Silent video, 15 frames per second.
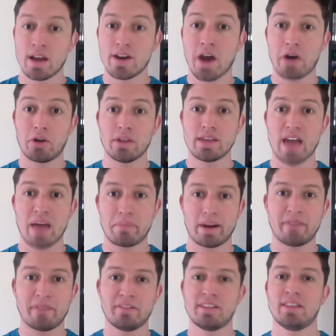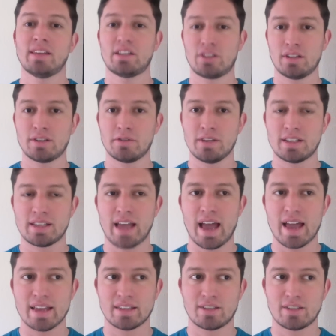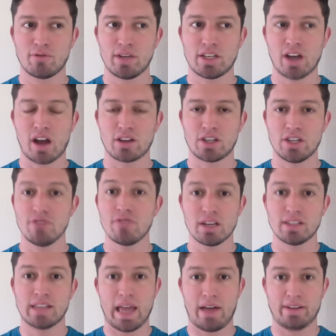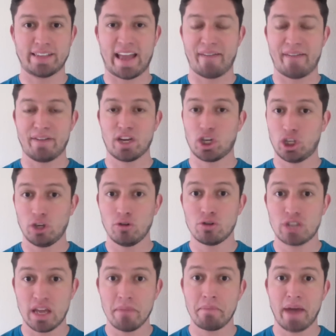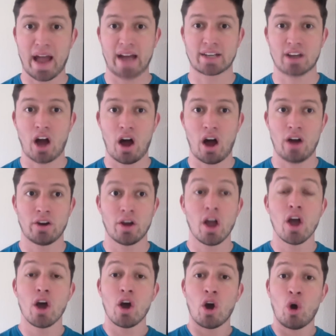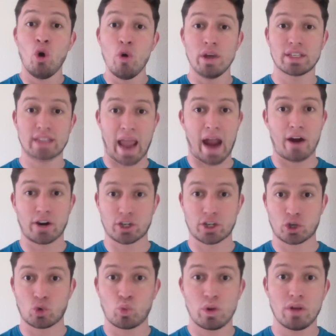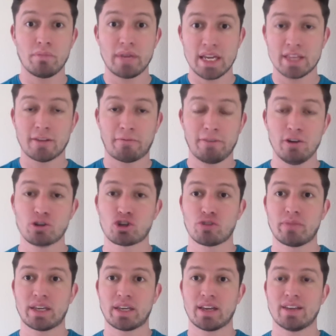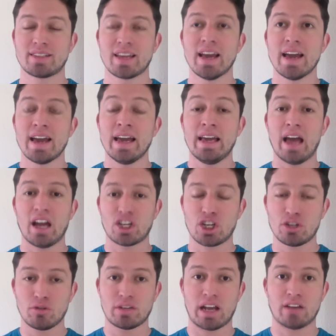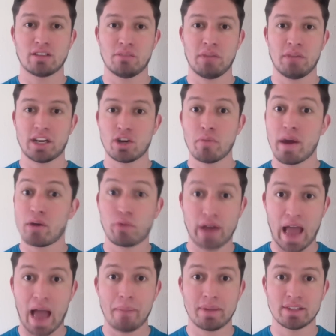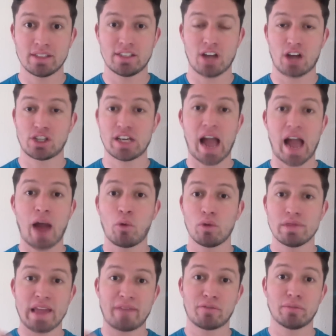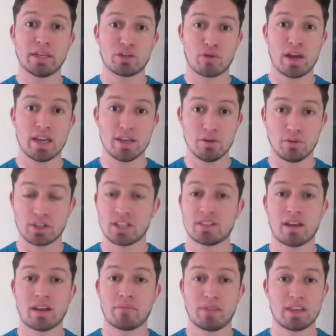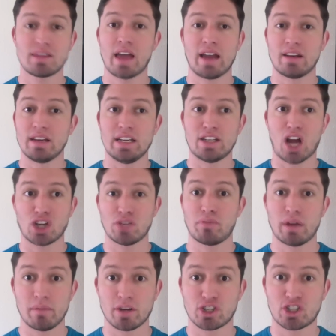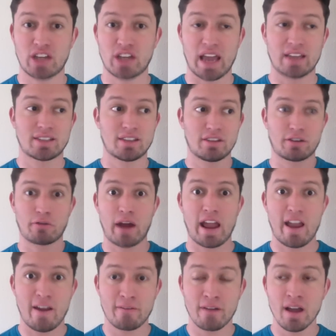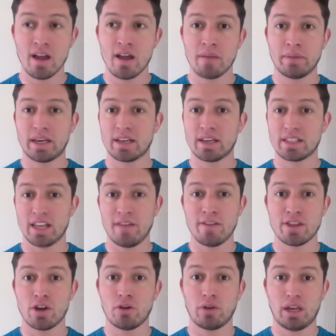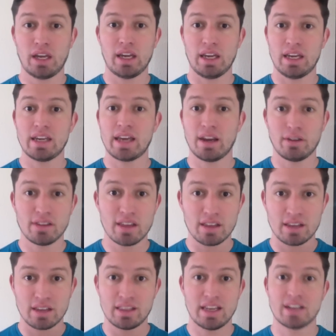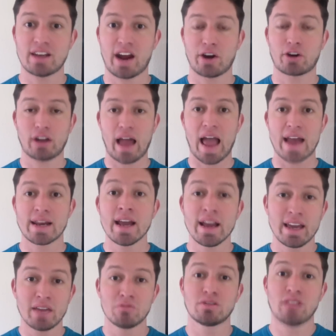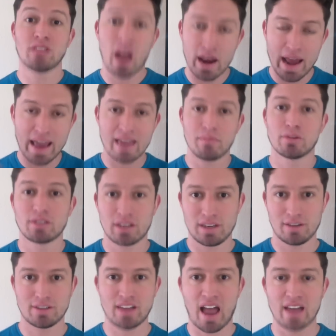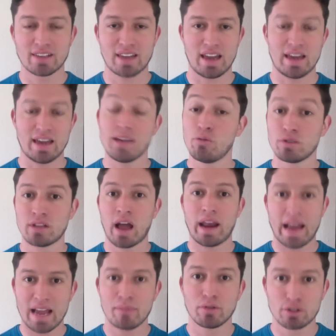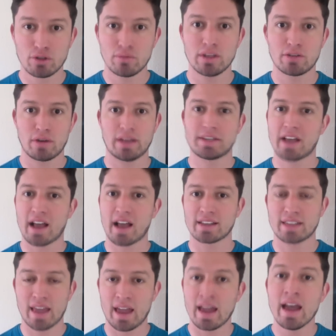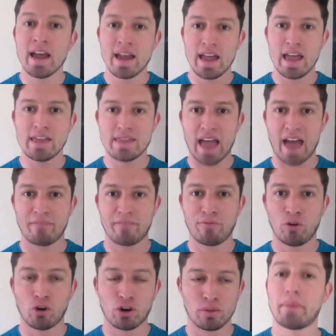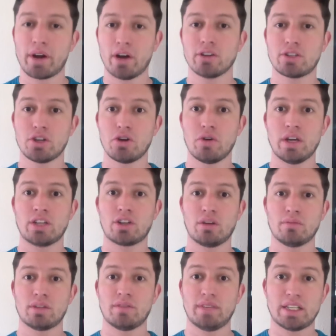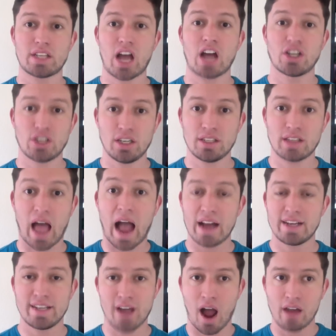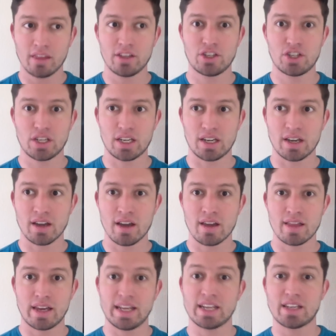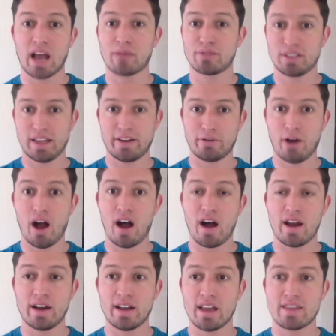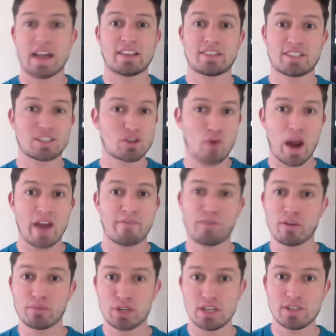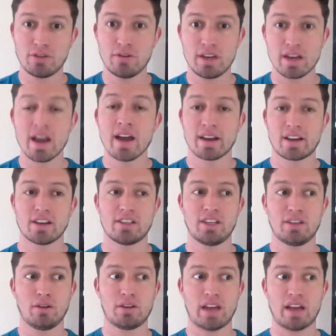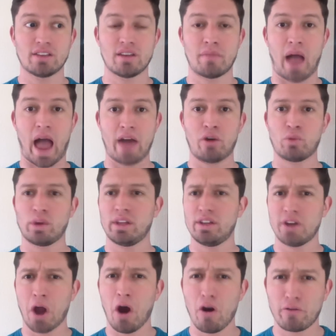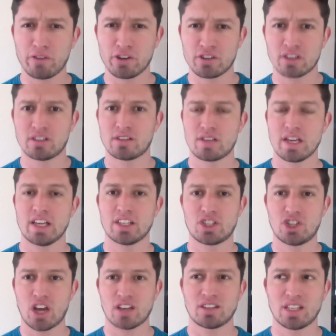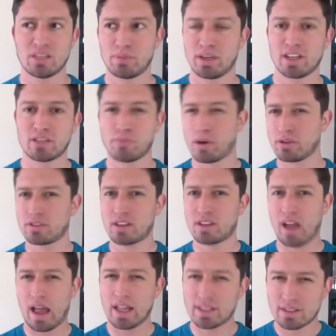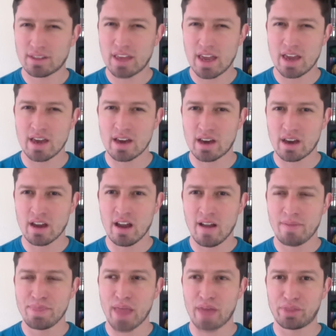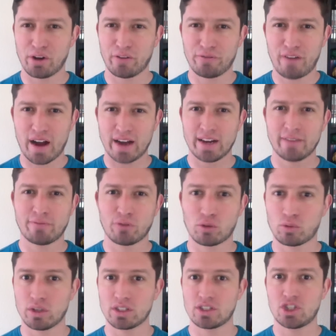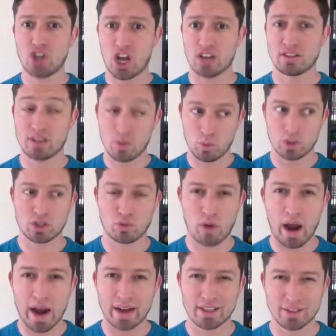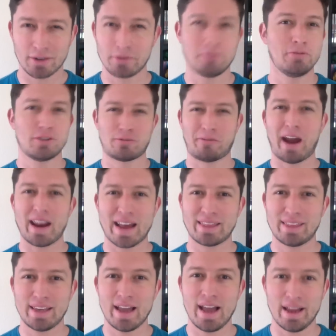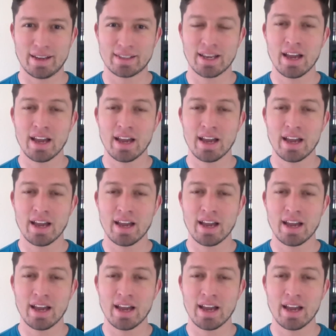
Not only that, but everything that Shisui says to Itachi, you can tell it's having a huge impact on who his character will be in the future, because Shisui tells him, like, no matter what happens, Itachi, I will never betray you, which is something that Itachi pretty much takes to the grave, because even though he killed the entire clan, he was not able to kill Sasuke. He was not able to betray Sasuke in that form. But also, in terms of Itachi's ideology that he adopts later on, that's straight from Shisui, because Shisui tells him, I don't really know if there's such a thing as justice, because both sides think that they're fighting for what's just and what's right, so who's right at the end?